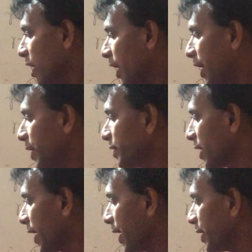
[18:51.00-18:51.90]
and
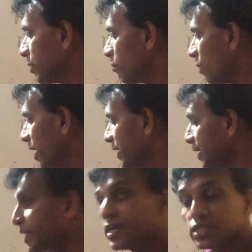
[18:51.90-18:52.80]
n
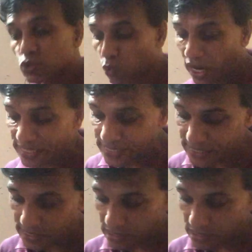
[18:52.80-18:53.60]
minus 1th